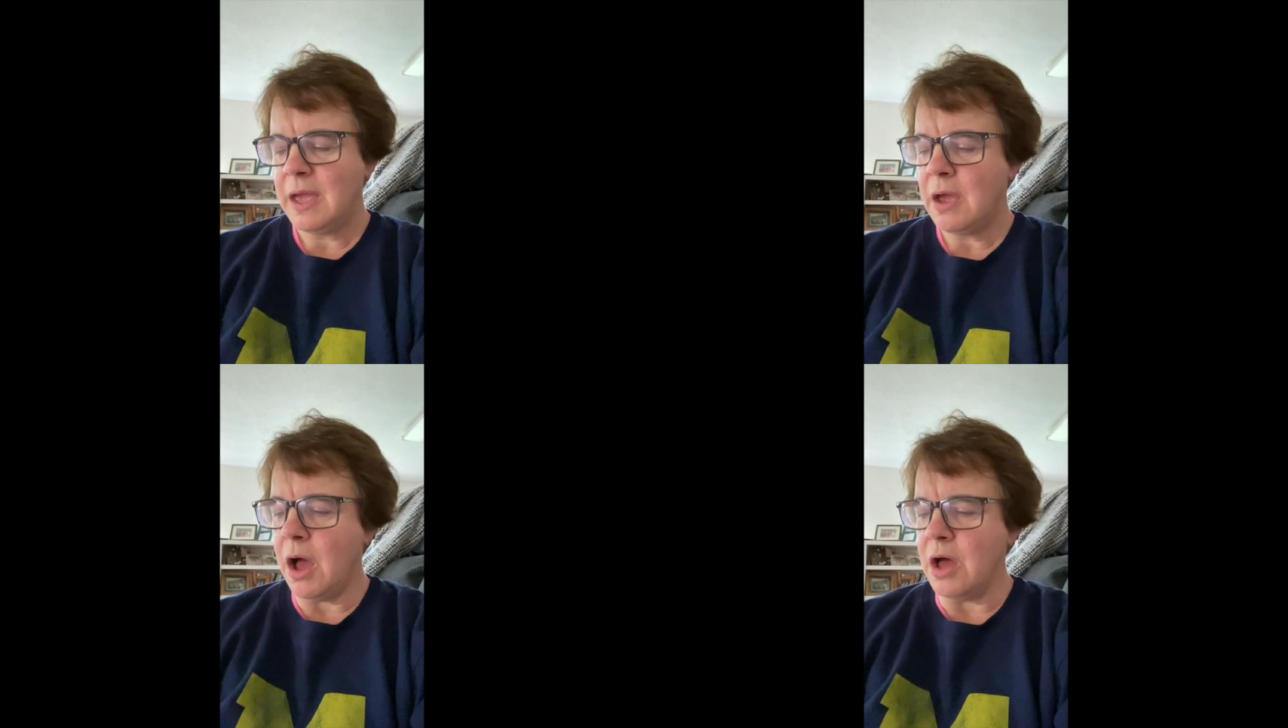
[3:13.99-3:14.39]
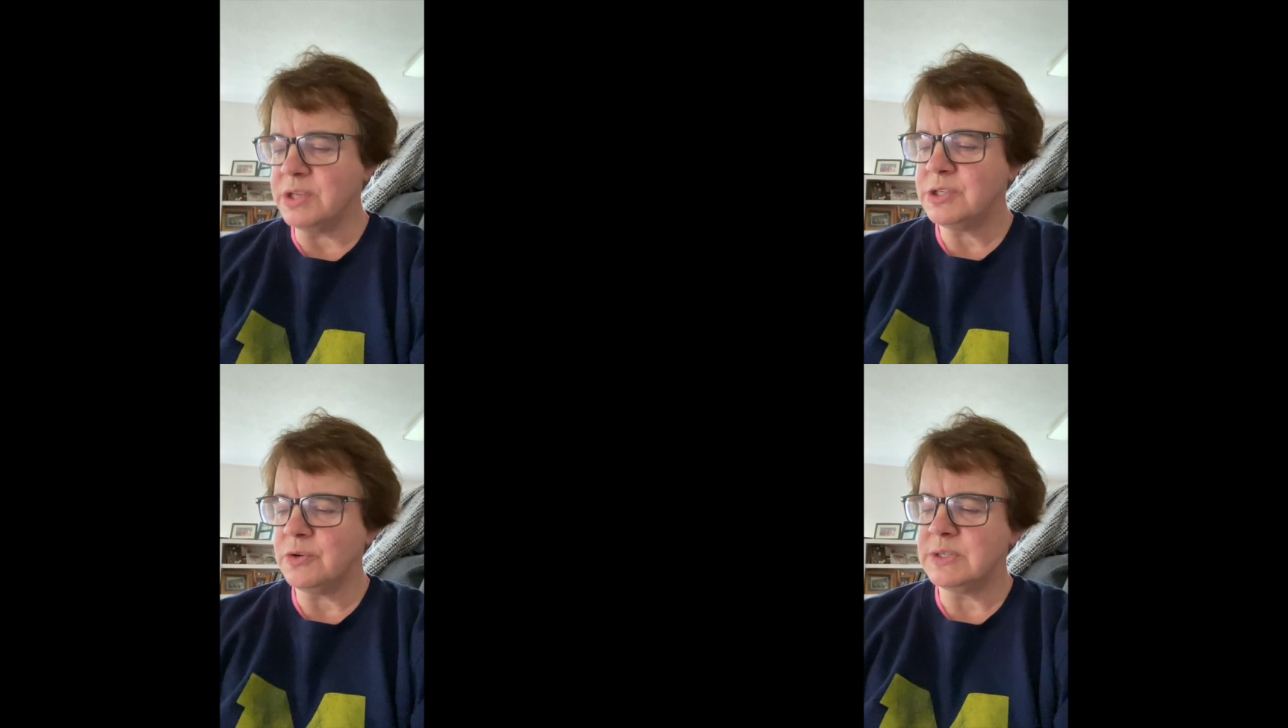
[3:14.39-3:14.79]

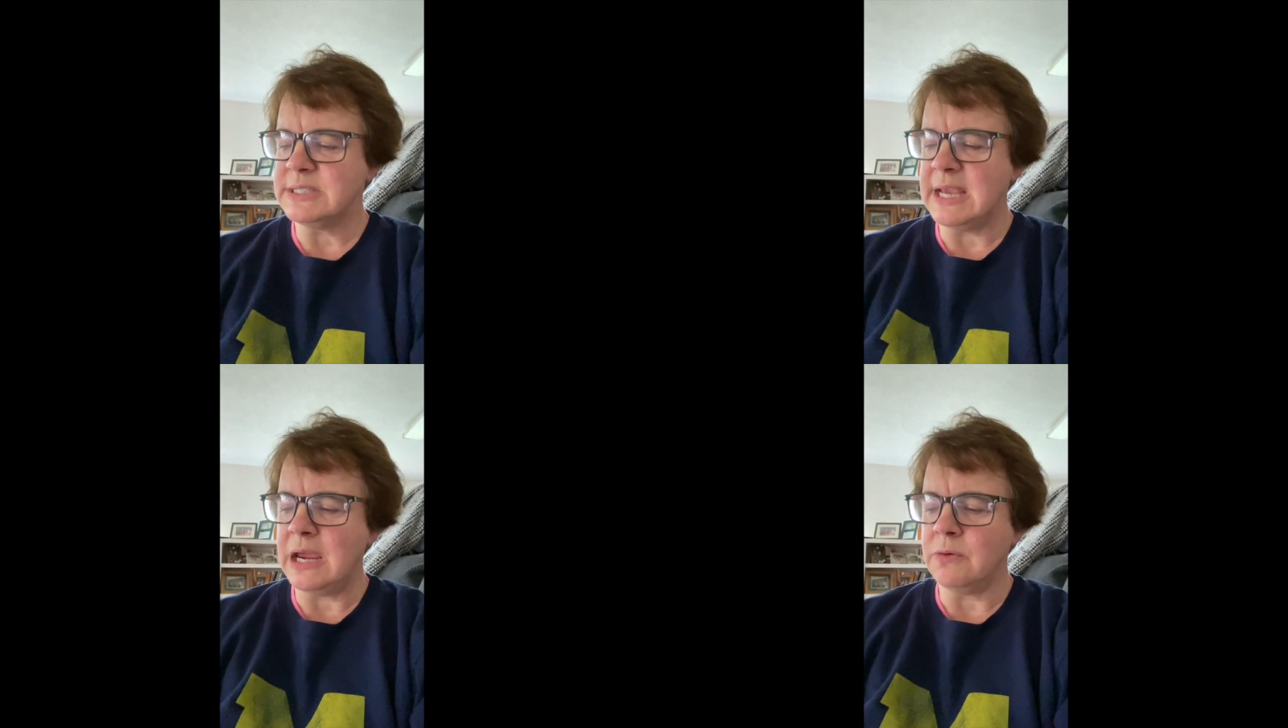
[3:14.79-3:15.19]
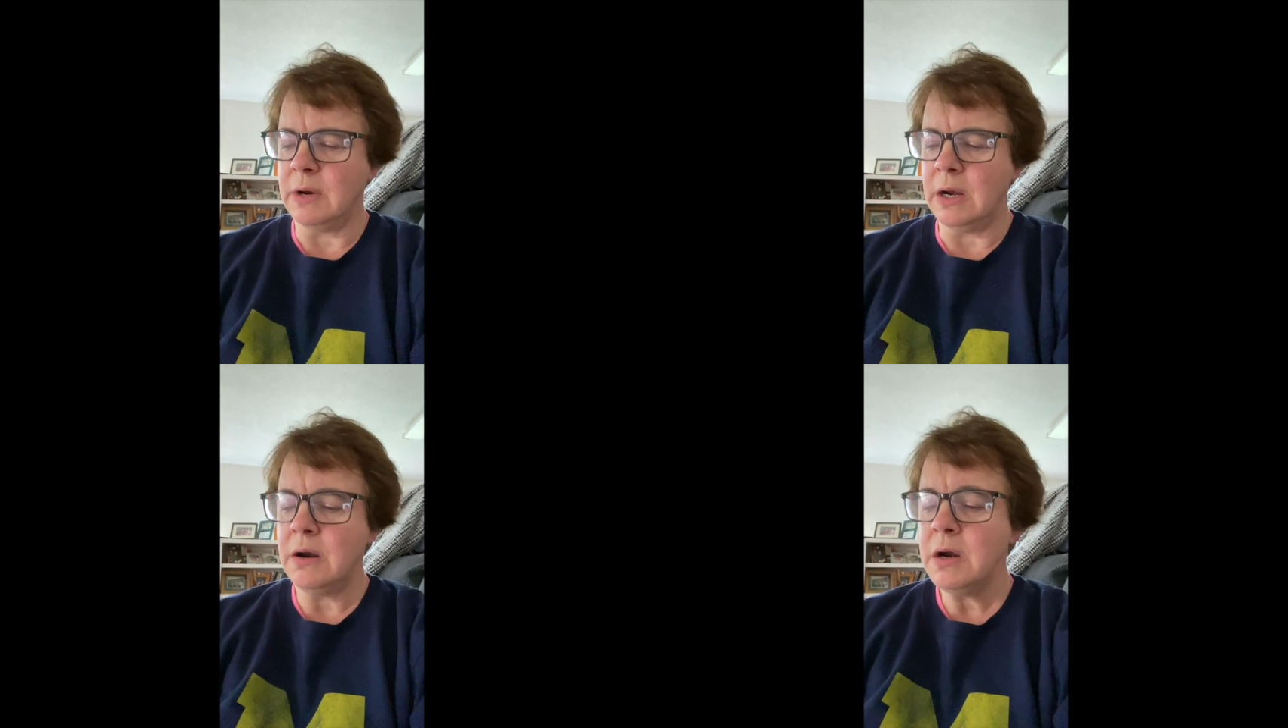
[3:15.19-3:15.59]
Also, Zane
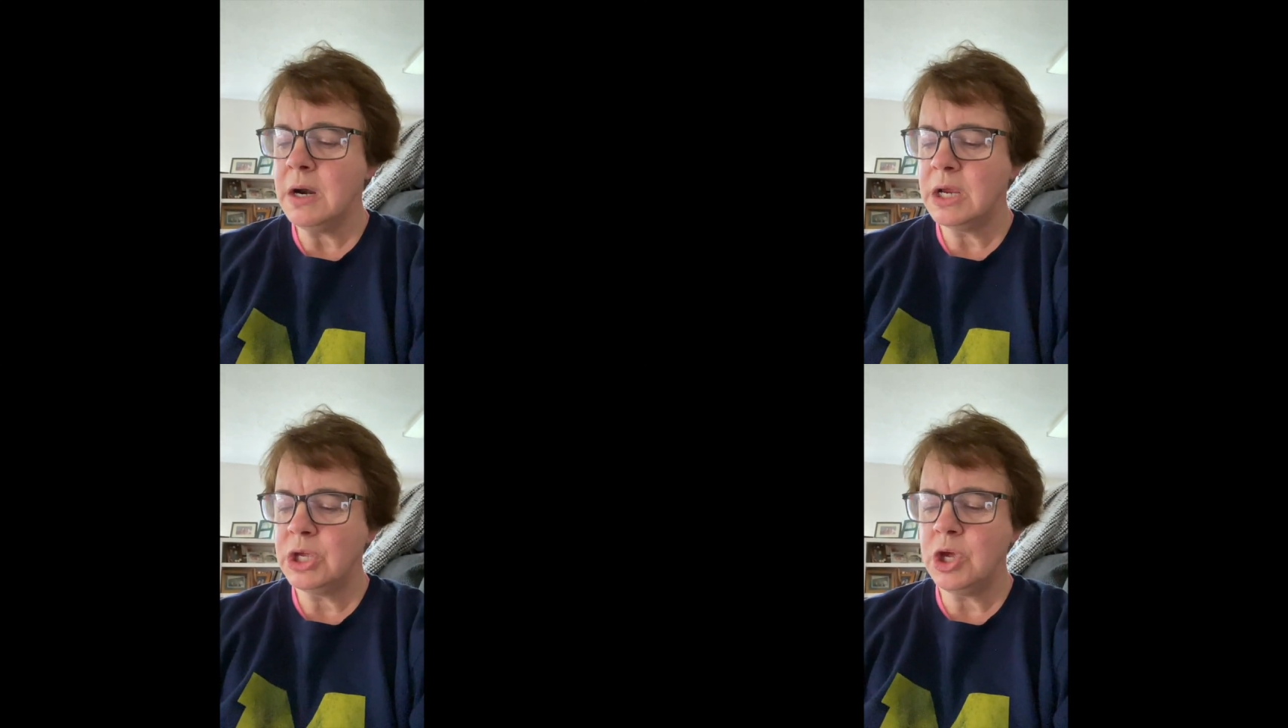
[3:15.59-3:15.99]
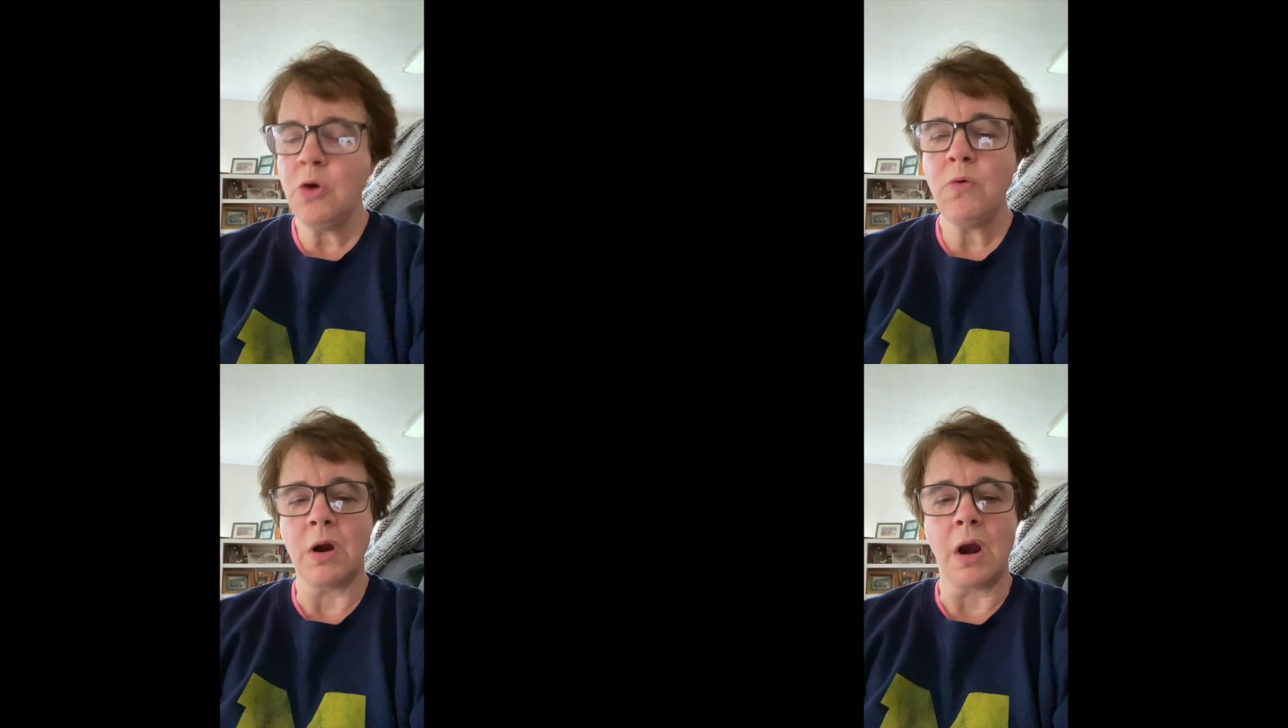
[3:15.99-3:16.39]
Rear,
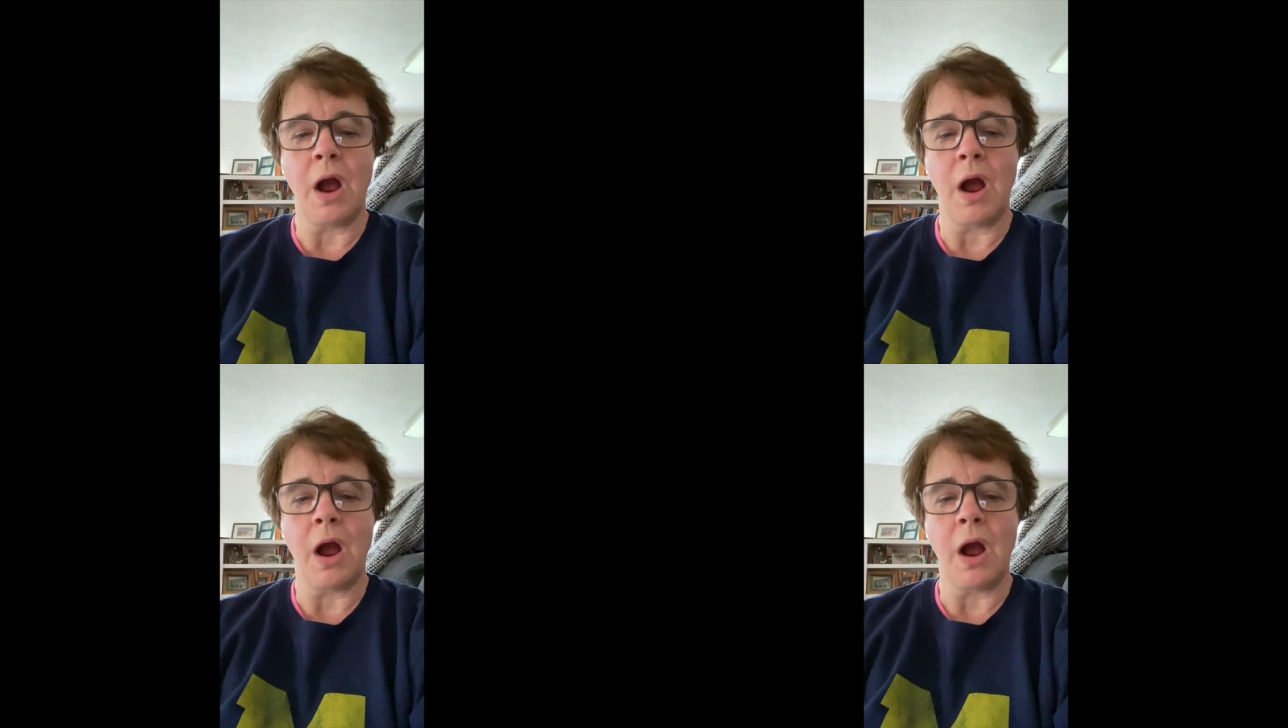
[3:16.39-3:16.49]
you were